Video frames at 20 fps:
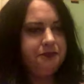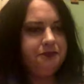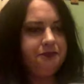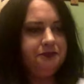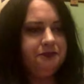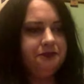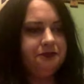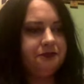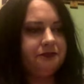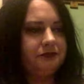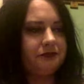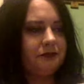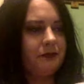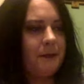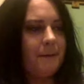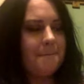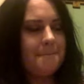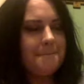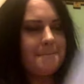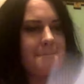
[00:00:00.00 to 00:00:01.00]

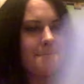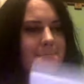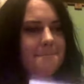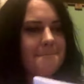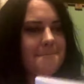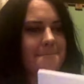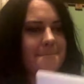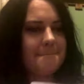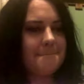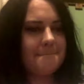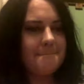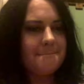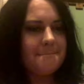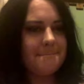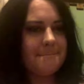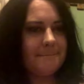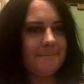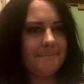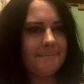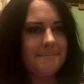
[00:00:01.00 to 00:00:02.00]

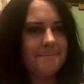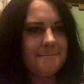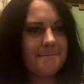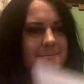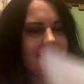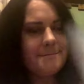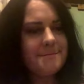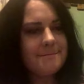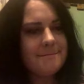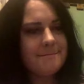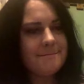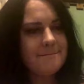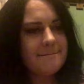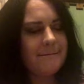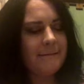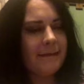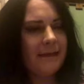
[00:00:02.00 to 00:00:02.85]
Nobody speaks.